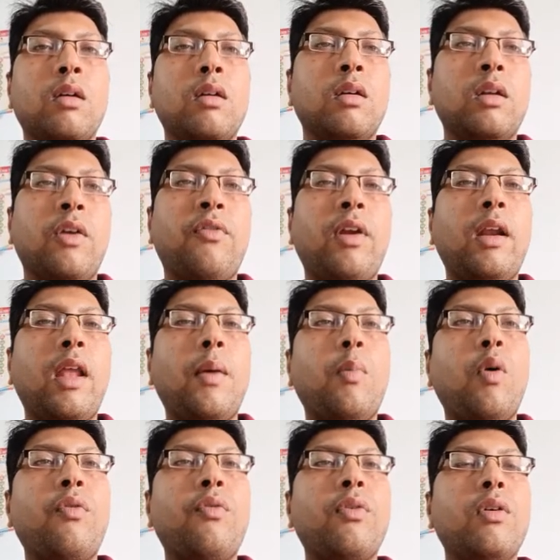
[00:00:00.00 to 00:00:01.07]
Different type
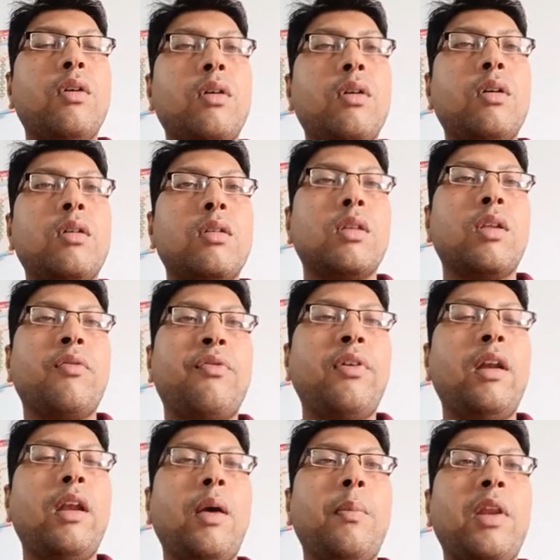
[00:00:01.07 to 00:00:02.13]
of the
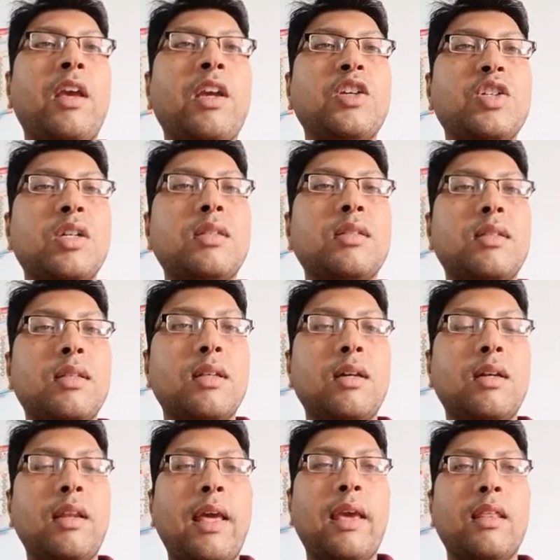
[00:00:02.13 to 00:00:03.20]
field applications,
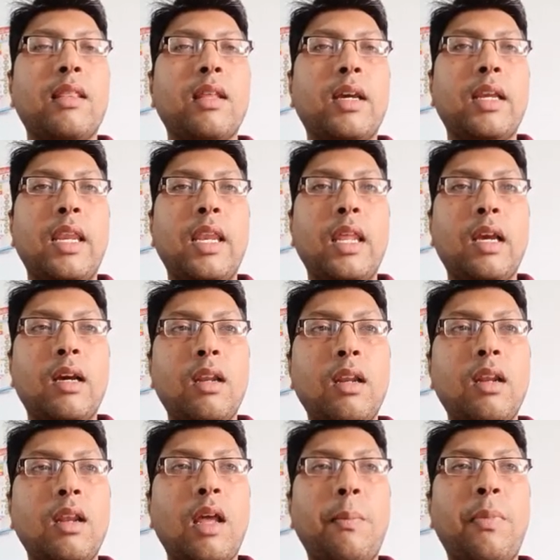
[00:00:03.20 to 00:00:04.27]
like in the
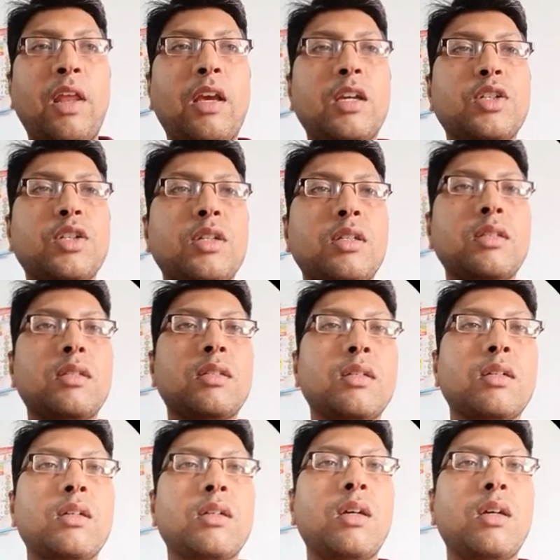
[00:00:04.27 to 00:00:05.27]
clinical applications,